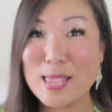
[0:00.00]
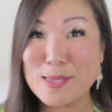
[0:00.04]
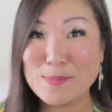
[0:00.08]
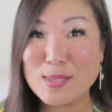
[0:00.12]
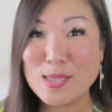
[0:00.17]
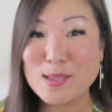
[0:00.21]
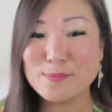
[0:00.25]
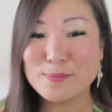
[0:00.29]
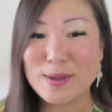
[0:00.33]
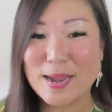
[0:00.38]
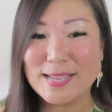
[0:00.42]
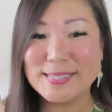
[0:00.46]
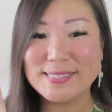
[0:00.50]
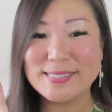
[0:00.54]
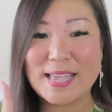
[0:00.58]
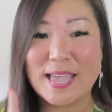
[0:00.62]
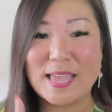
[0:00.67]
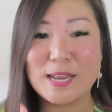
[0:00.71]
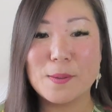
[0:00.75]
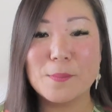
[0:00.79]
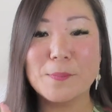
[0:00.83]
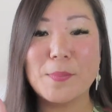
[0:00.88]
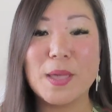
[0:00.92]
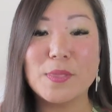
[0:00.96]
Amy Rice
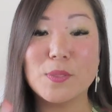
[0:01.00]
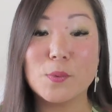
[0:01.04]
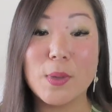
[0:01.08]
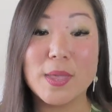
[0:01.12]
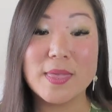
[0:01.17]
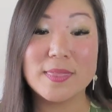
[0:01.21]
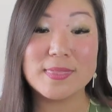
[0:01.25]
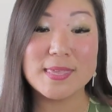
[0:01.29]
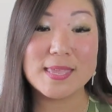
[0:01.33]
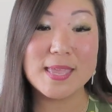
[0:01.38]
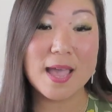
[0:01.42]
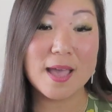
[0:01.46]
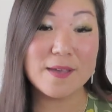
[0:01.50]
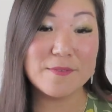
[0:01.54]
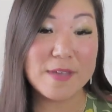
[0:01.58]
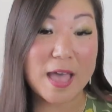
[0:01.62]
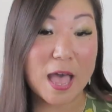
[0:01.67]
item. By the way, the uh,